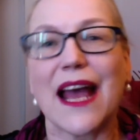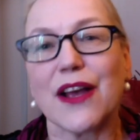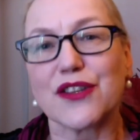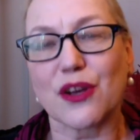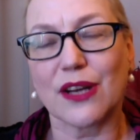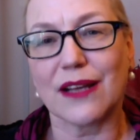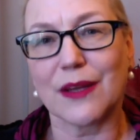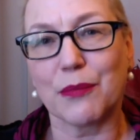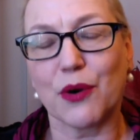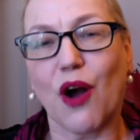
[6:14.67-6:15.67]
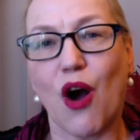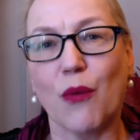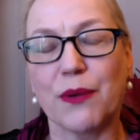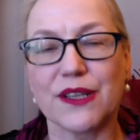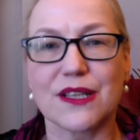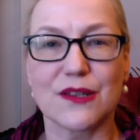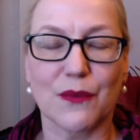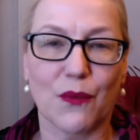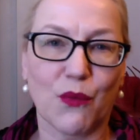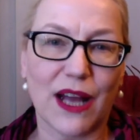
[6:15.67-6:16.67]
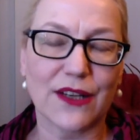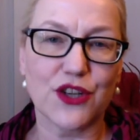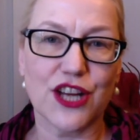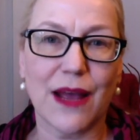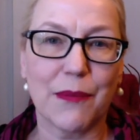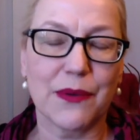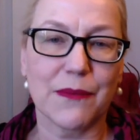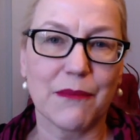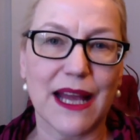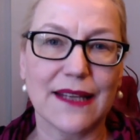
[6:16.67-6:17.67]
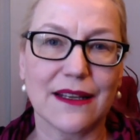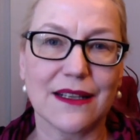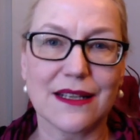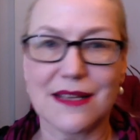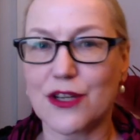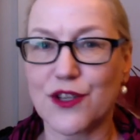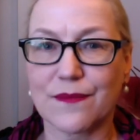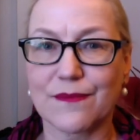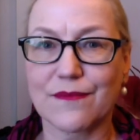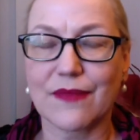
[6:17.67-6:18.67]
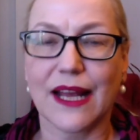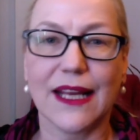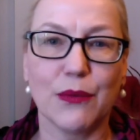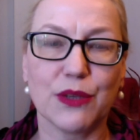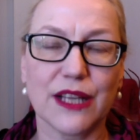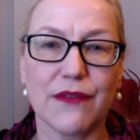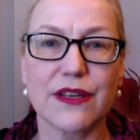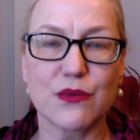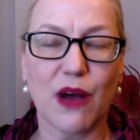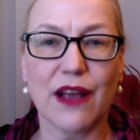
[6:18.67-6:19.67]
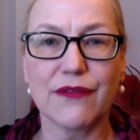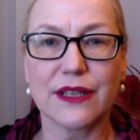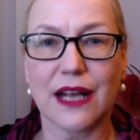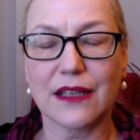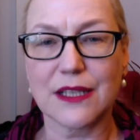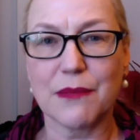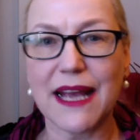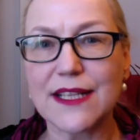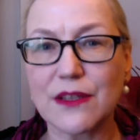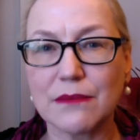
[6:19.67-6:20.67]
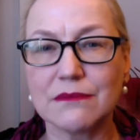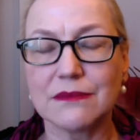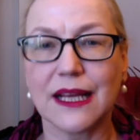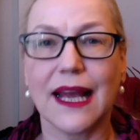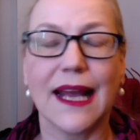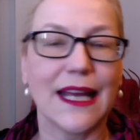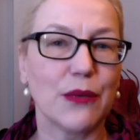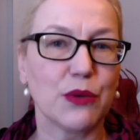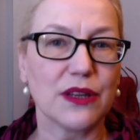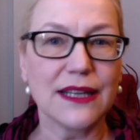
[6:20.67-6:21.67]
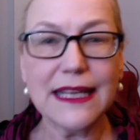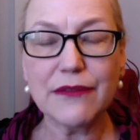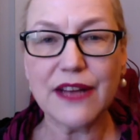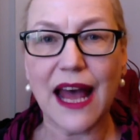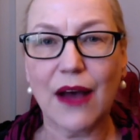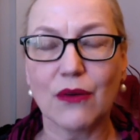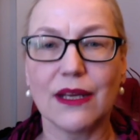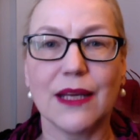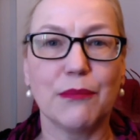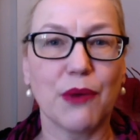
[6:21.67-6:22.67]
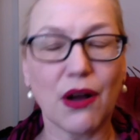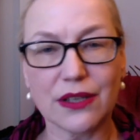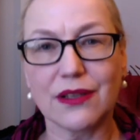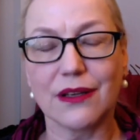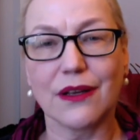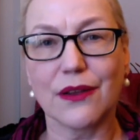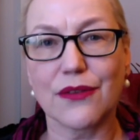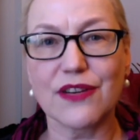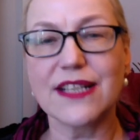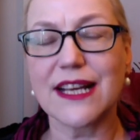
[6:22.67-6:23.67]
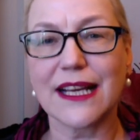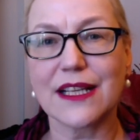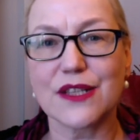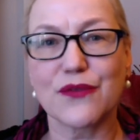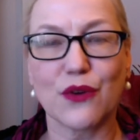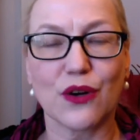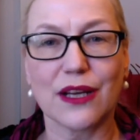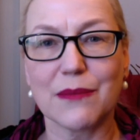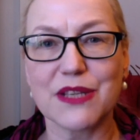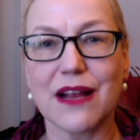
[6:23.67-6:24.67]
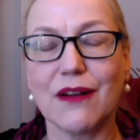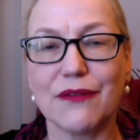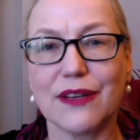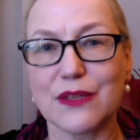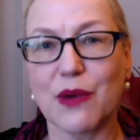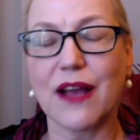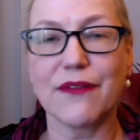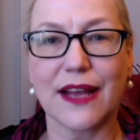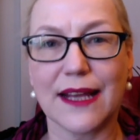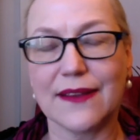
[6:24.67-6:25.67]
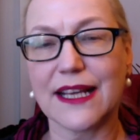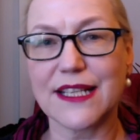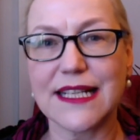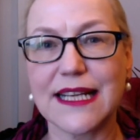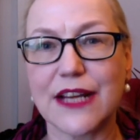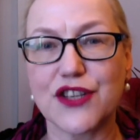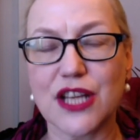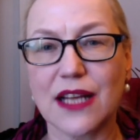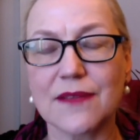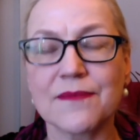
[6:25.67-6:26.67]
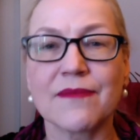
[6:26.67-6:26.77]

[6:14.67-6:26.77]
So the book opens when Shep made a decision. He will give his wife an ultimatum. He will leave now. He bought 3 tickets for himself, his wife, and their teenage son